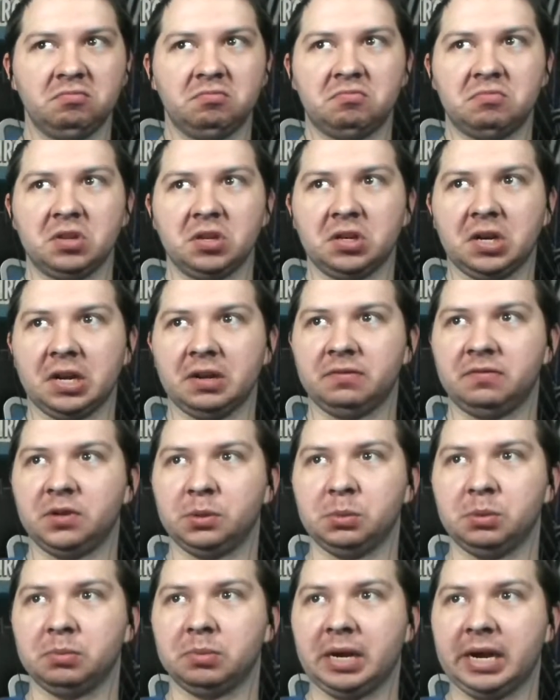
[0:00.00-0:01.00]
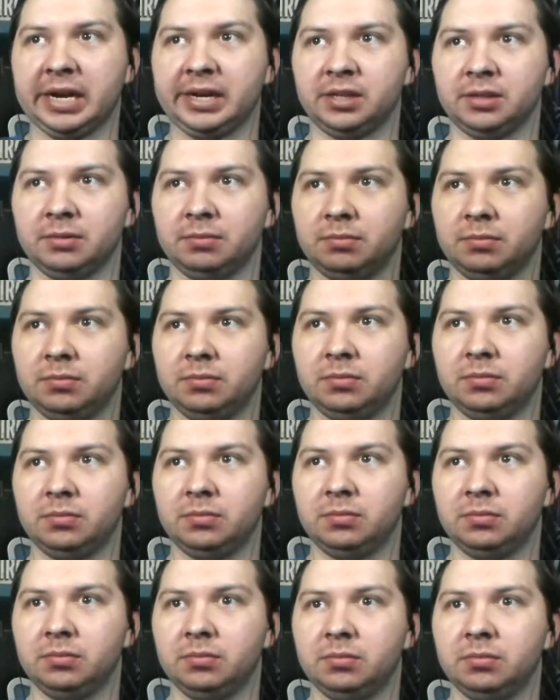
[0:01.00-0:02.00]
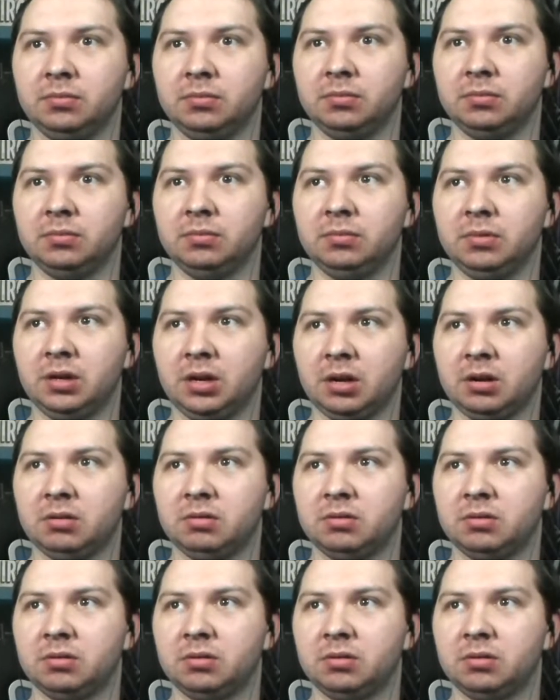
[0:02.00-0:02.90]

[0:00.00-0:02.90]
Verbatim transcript: they're not filming behind them. You know?